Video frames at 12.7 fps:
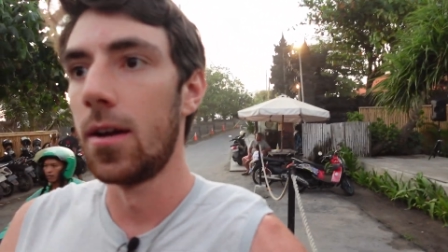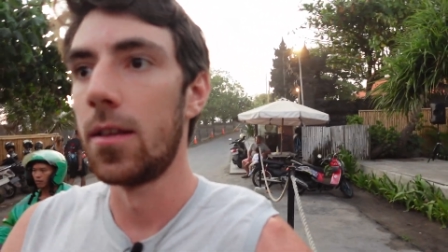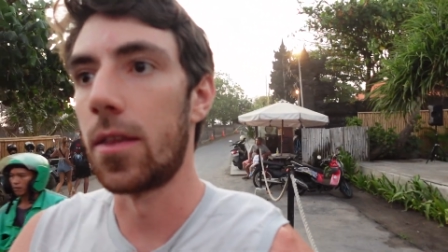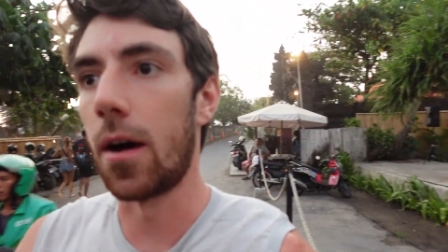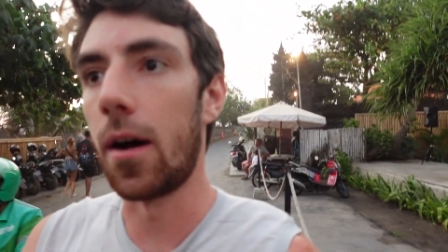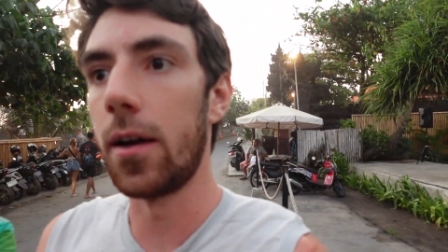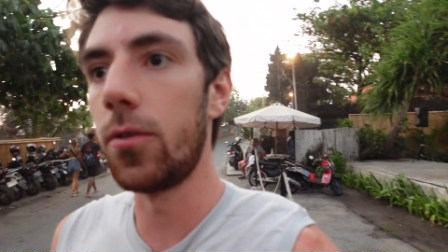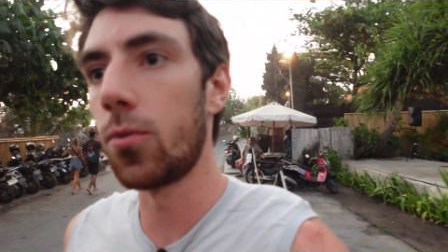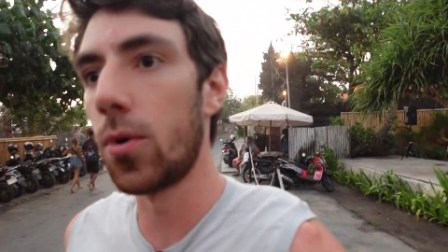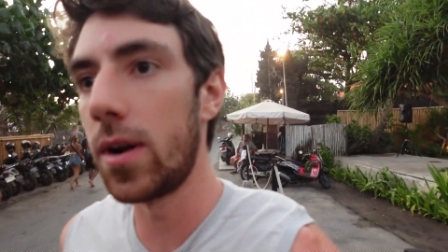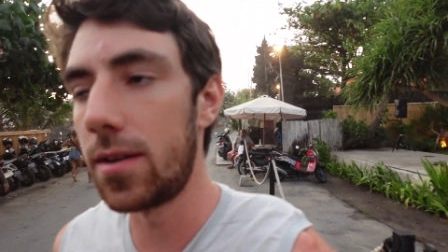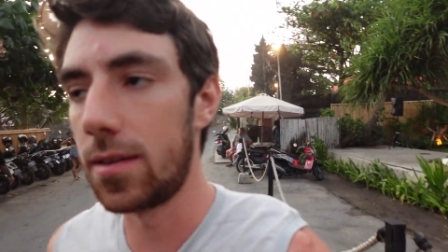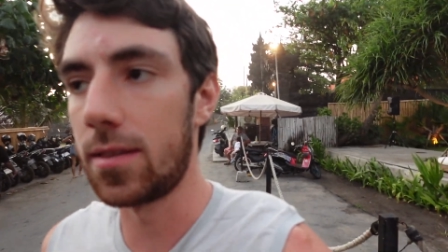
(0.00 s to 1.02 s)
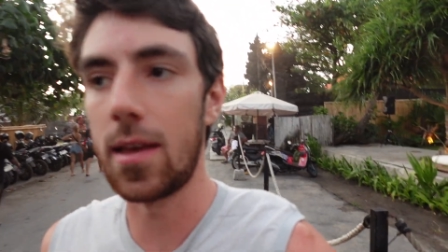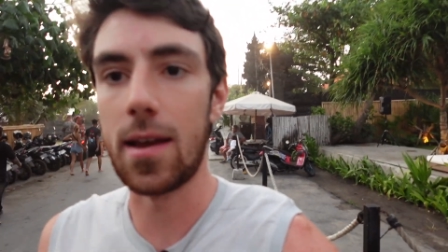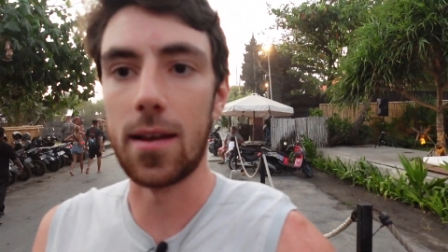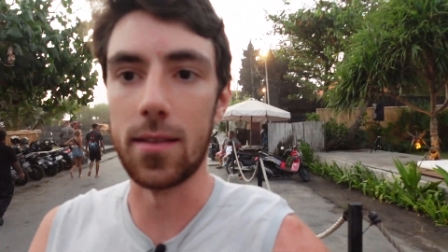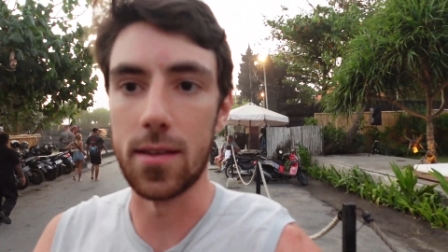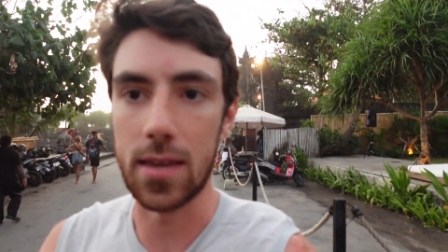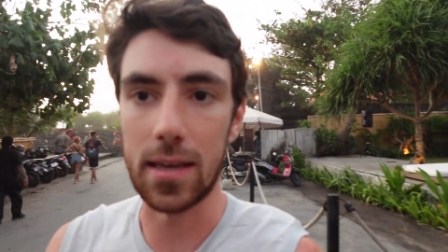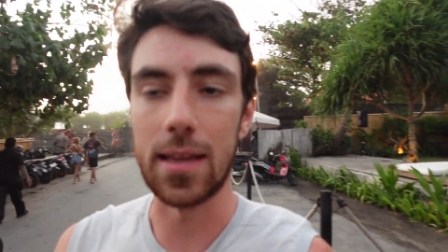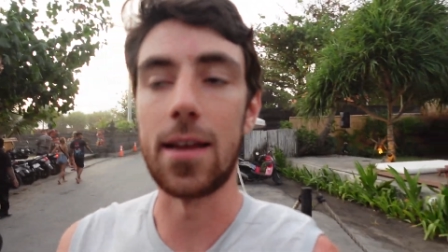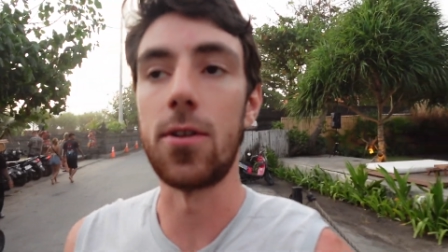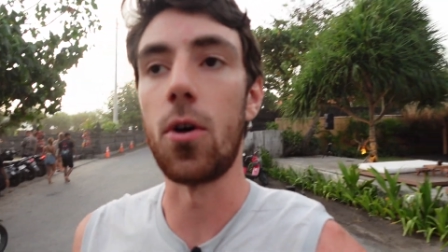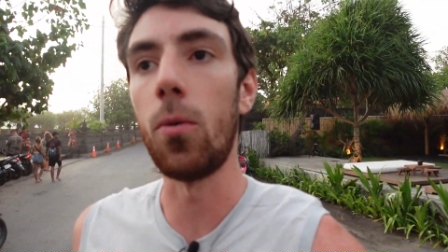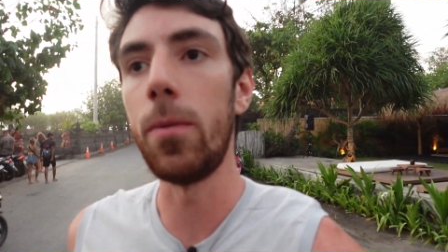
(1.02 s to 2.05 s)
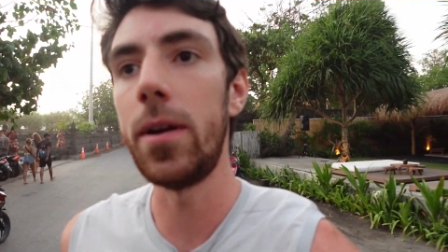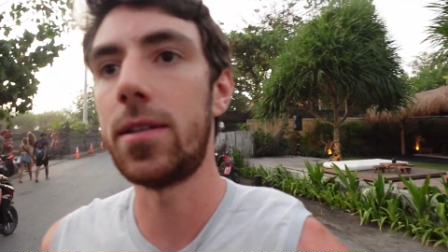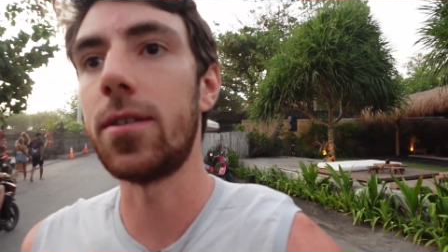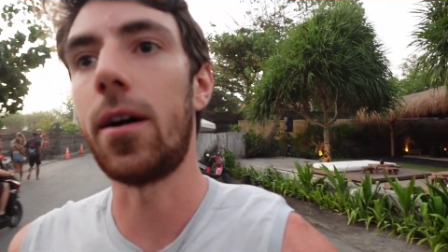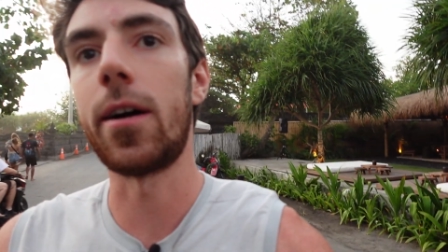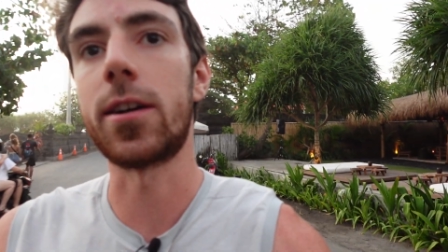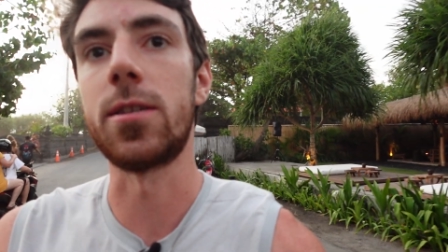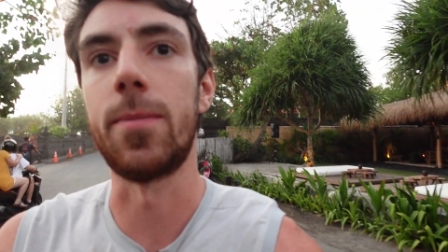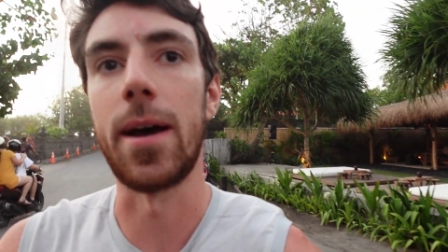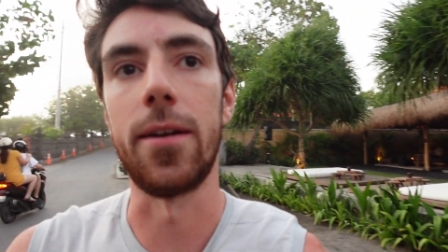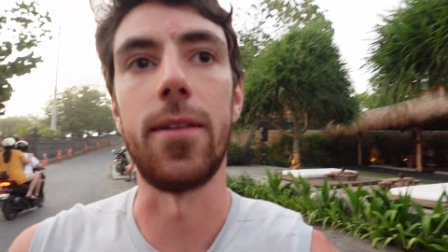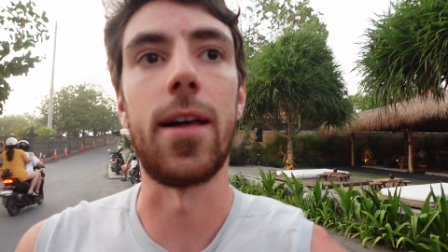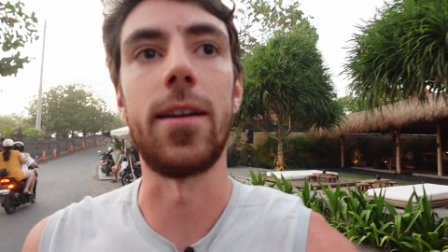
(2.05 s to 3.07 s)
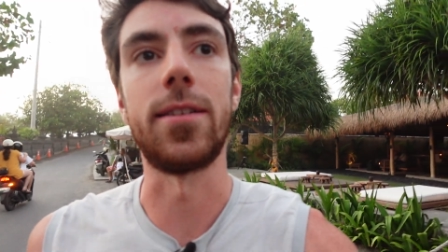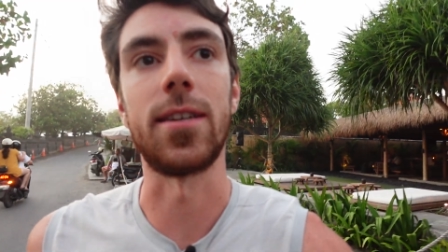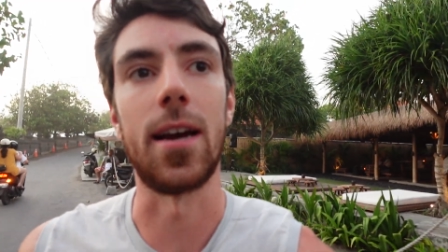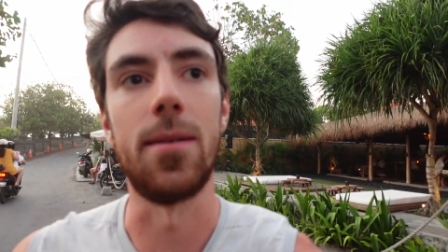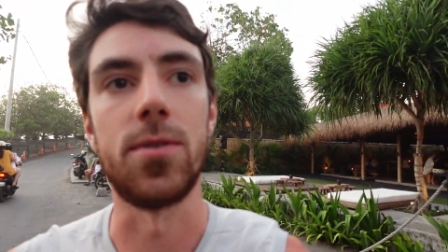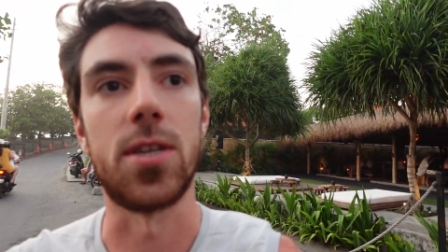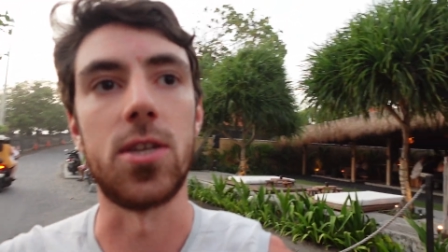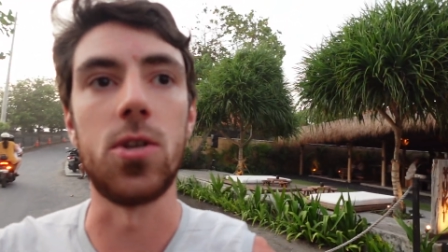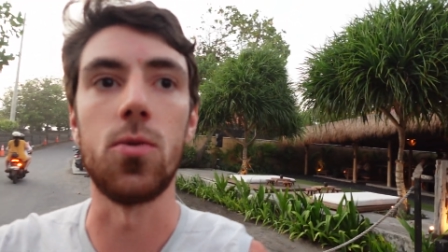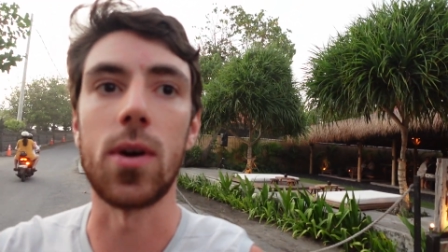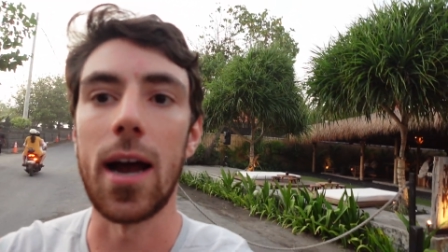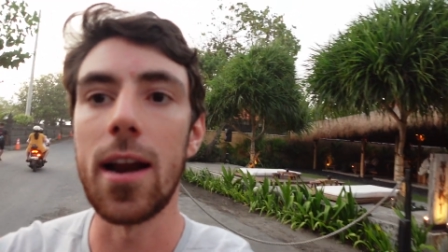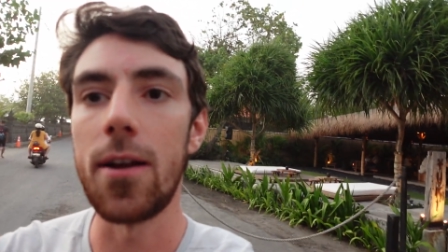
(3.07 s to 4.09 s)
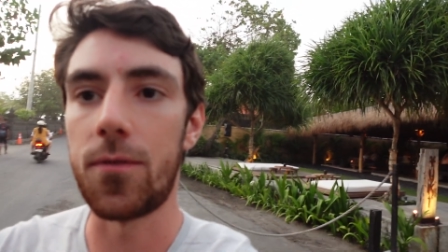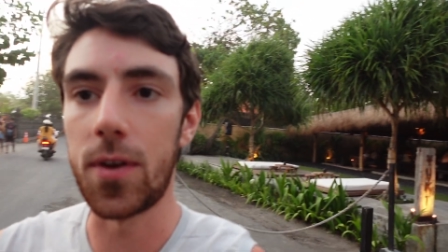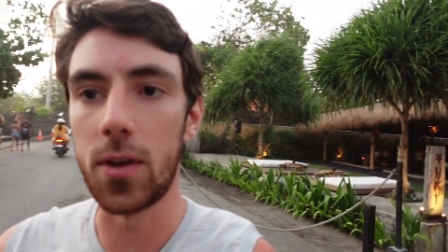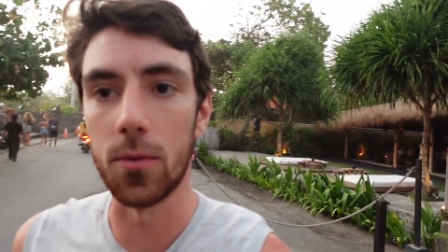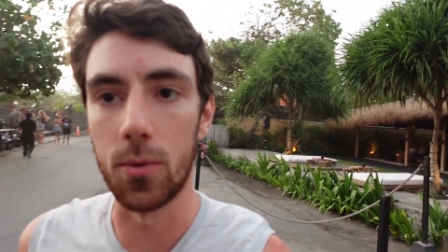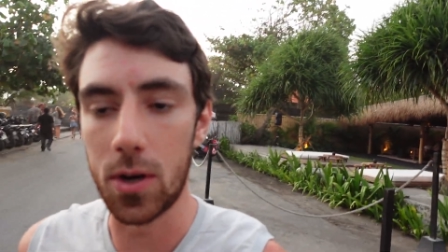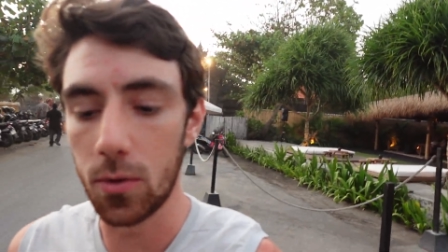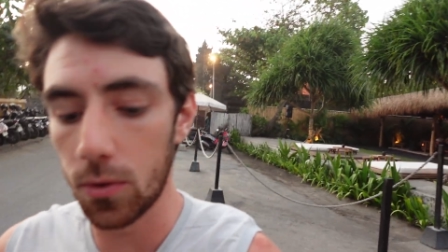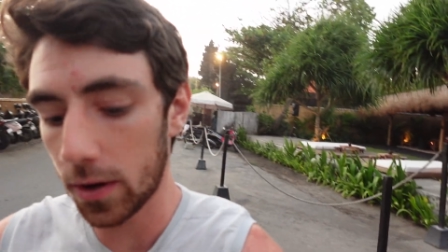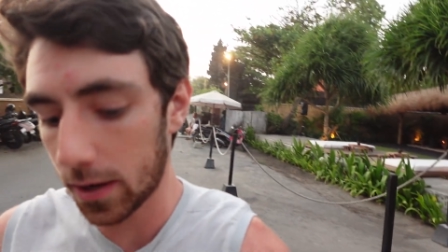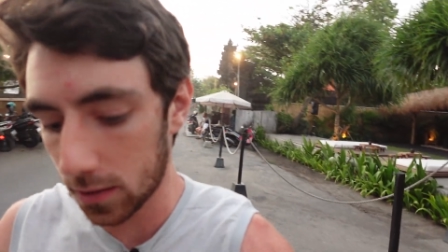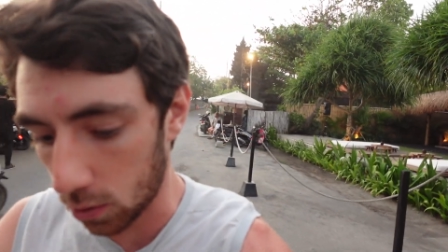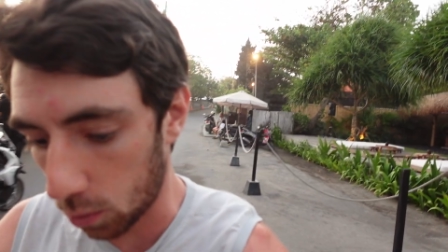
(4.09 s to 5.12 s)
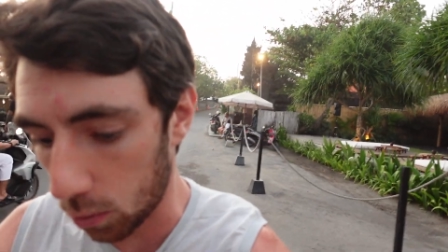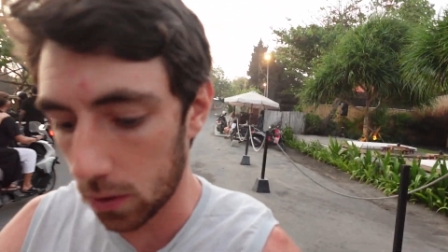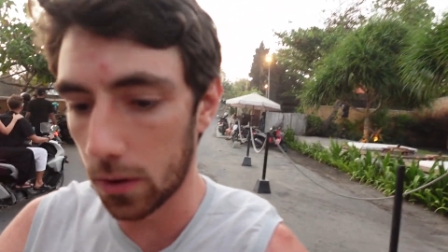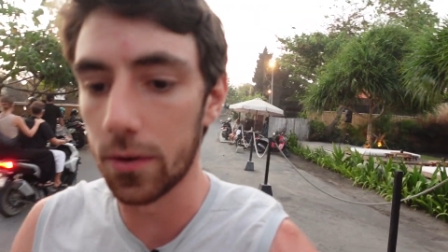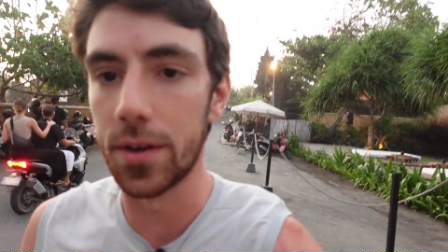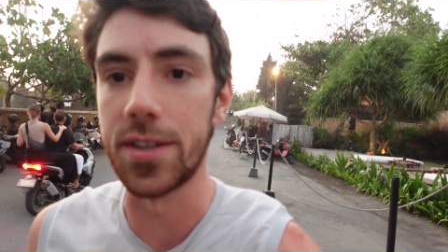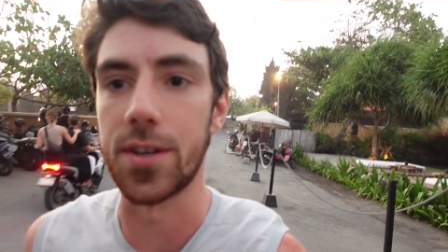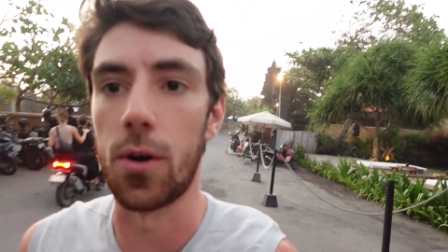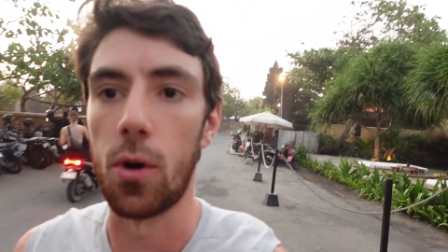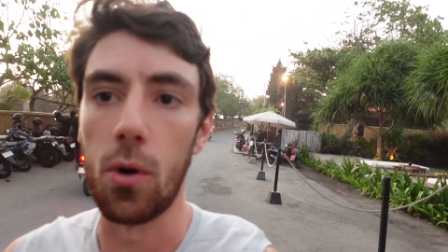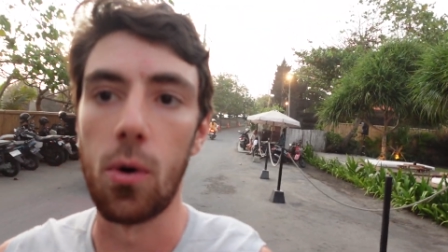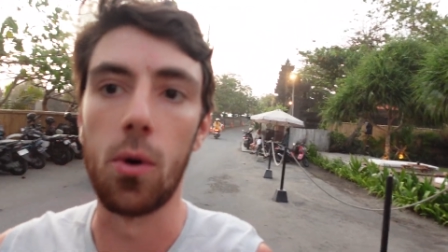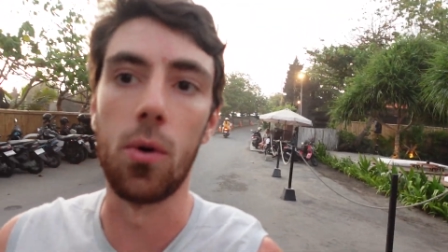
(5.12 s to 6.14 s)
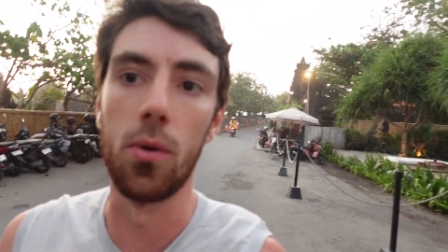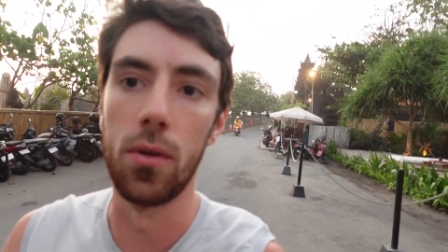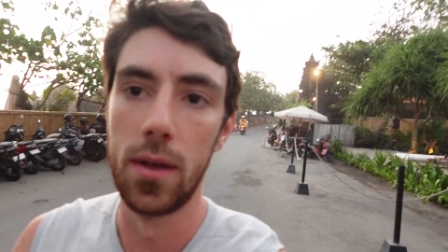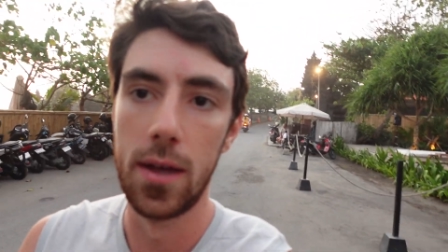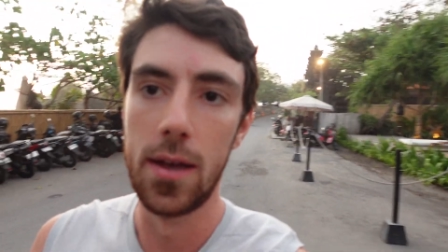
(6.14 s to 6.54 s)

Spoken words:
the unwritten thing, the thing that nobody talks about a lot of times, is you kind of feel, when you look at the world as a whole,